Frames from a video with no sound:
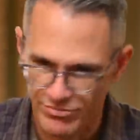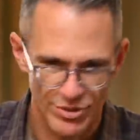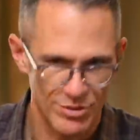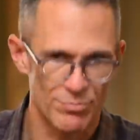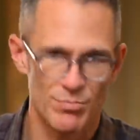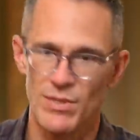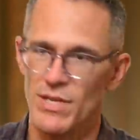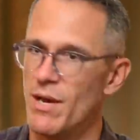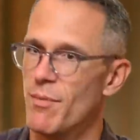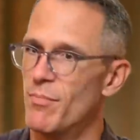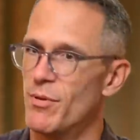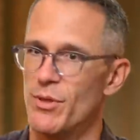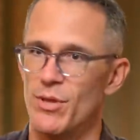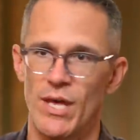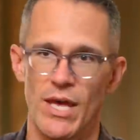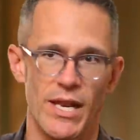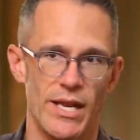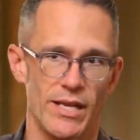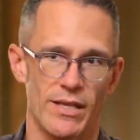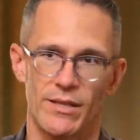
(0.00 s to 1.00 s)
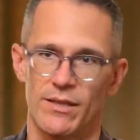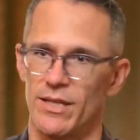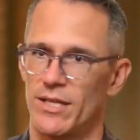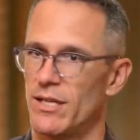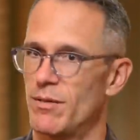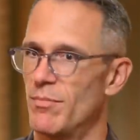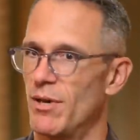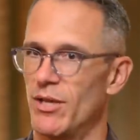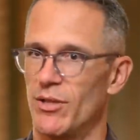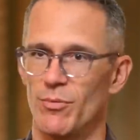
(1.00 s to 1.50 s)
just be empathetic,
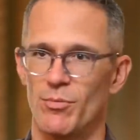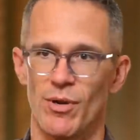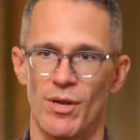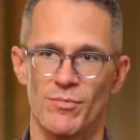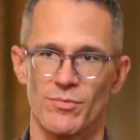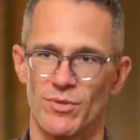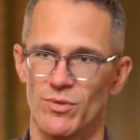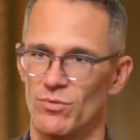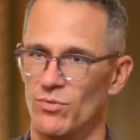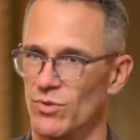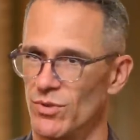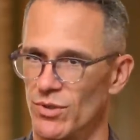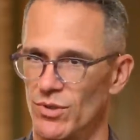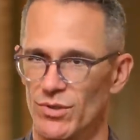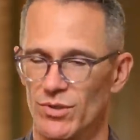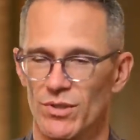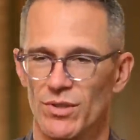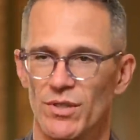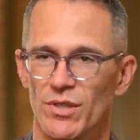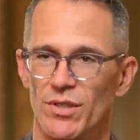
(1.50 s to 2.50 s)
think about the problems of the world?